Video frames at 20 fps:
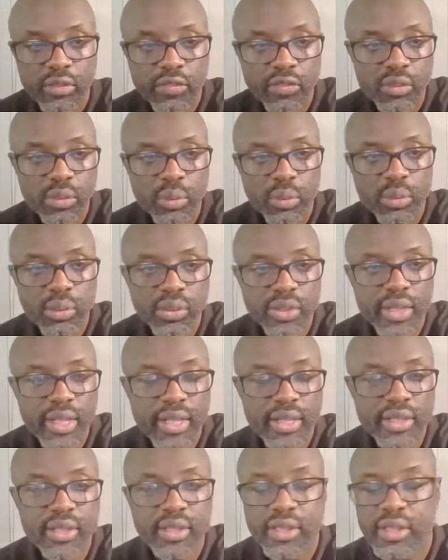viewers
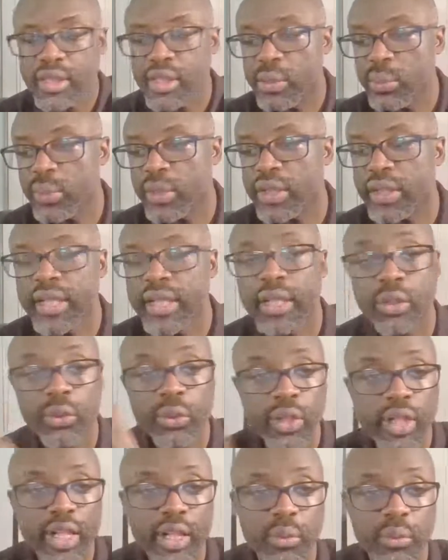I see when I
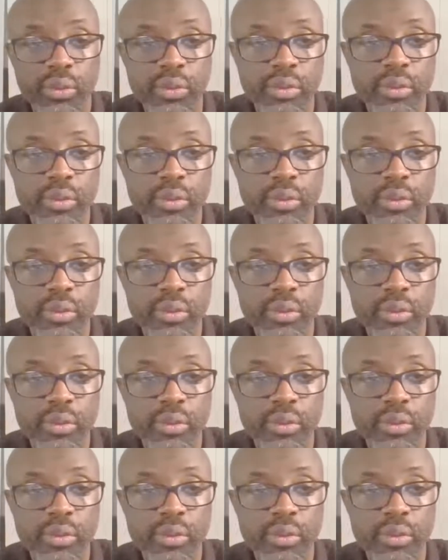log out,